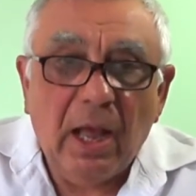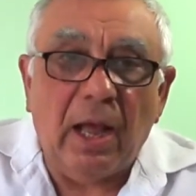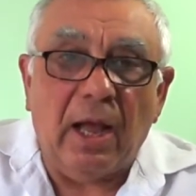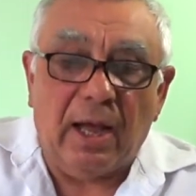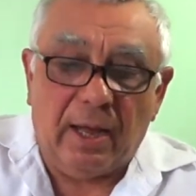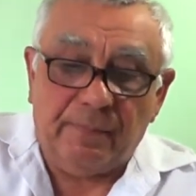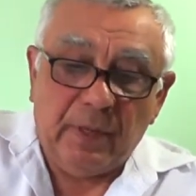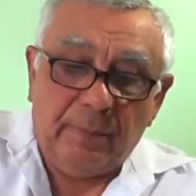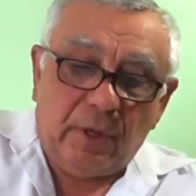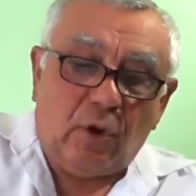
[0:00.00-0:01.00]
uh,
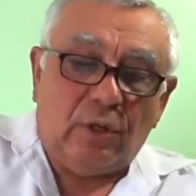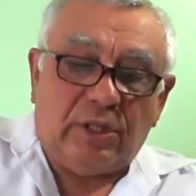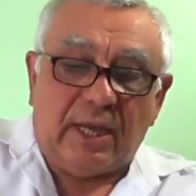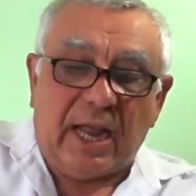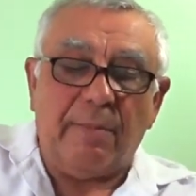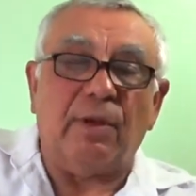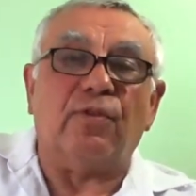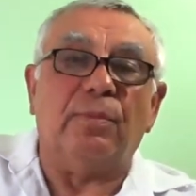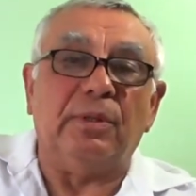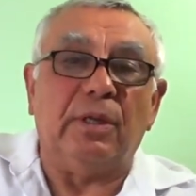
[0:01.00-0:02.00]
because they're coming
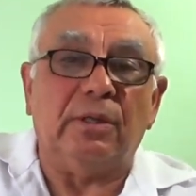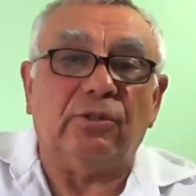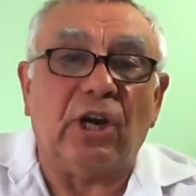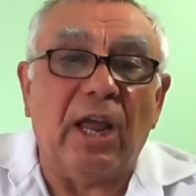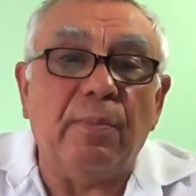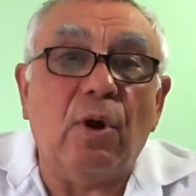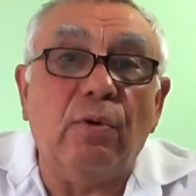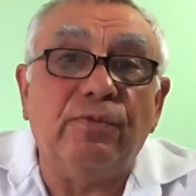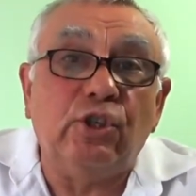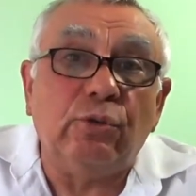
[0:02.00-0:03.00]
from the tribe
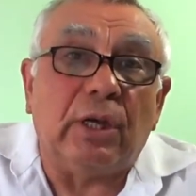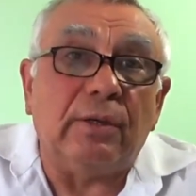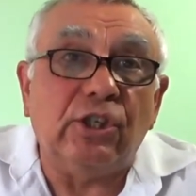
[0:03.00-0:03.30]
of Judah.